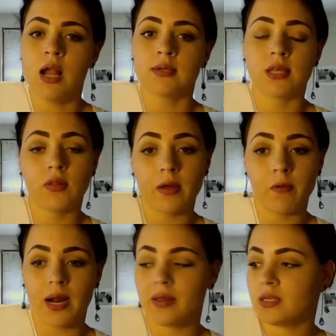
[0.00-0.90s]
So
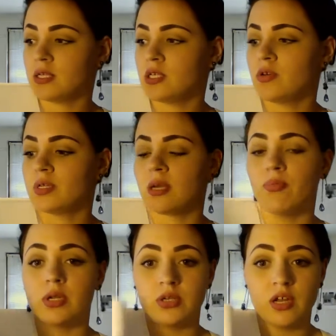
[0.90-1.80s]
what I like to do is I
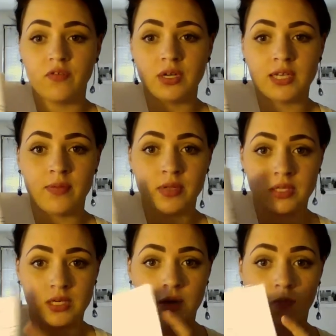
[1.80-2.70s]
put 2 different
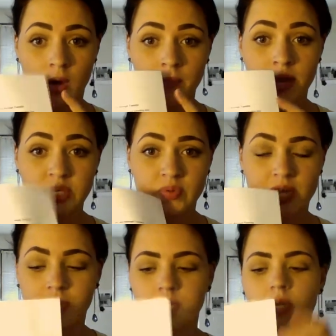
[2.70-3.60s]
assignments to one page
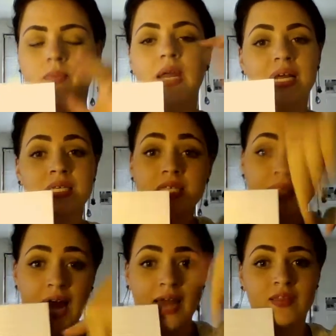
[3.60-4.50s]
protector, but I
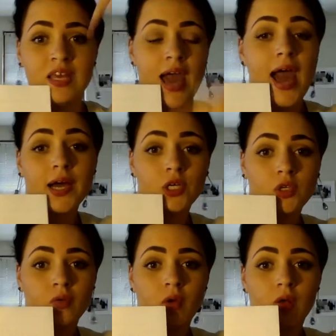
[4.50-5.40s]
slide the
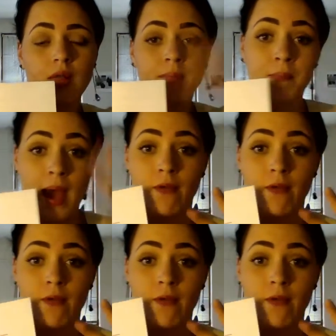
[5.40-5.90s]
actual, like my